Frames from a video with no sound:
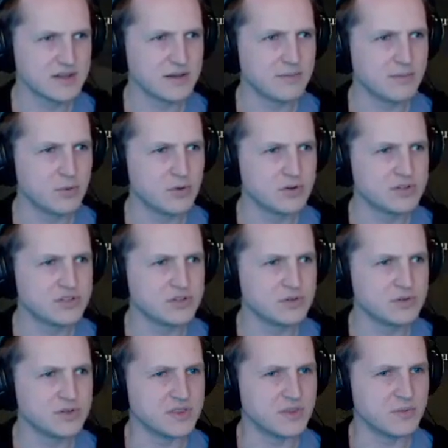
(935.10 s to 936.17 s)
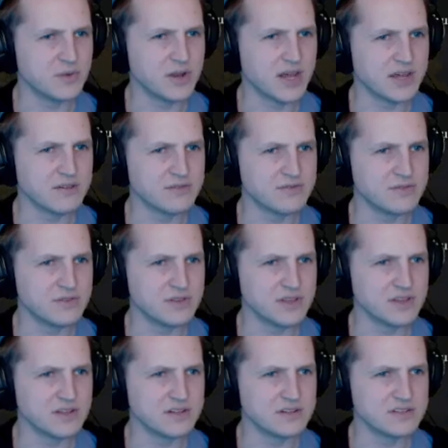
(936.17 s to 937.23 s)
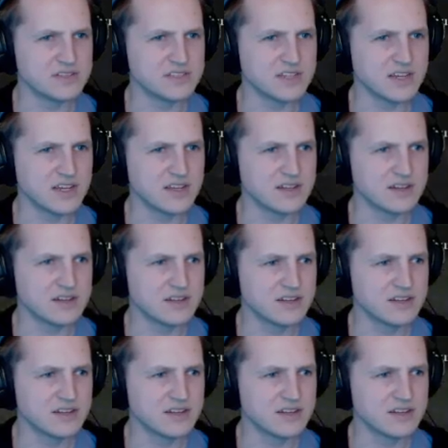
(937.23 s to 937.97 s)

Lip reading: more to it than what I fully understand